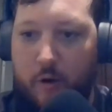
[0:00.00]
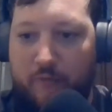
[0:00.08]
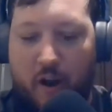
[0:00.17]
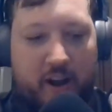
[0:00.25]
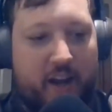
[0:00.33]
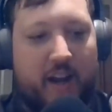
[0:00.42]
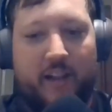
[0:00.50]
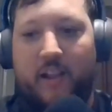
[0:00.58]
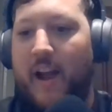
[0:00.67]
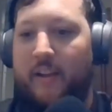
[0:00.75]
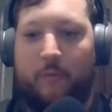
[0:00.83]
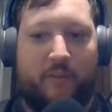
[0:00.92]
Friday Night
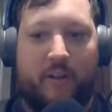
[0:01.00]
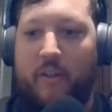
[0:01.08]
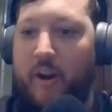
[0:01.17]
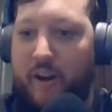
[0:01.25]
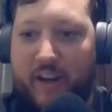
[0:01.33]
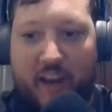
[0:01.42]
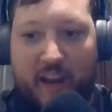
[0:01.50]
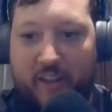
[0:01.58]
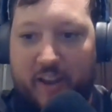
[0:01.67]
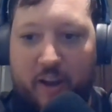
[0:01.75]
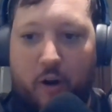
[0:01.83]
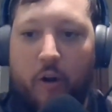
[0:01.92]
Lights. We saw that on King of
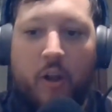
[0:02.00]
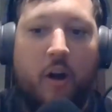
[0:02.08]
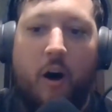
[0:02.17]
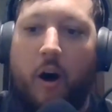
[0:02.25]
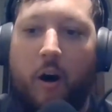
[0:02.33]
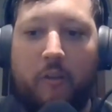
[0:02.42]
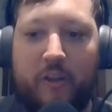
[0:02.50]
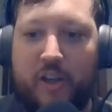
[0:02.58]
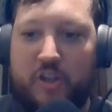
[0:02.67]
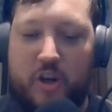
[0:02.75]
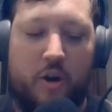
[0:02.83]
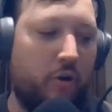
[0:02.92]
the Hill. All
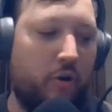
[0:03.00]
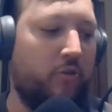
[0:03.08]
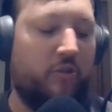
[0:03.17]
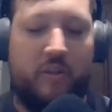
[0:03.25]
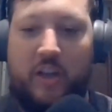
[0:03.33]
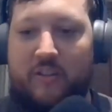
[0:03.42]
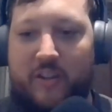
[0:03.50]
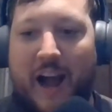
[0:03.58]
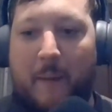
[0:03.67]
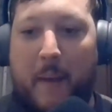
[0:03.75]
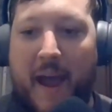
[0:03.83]
these shows, these top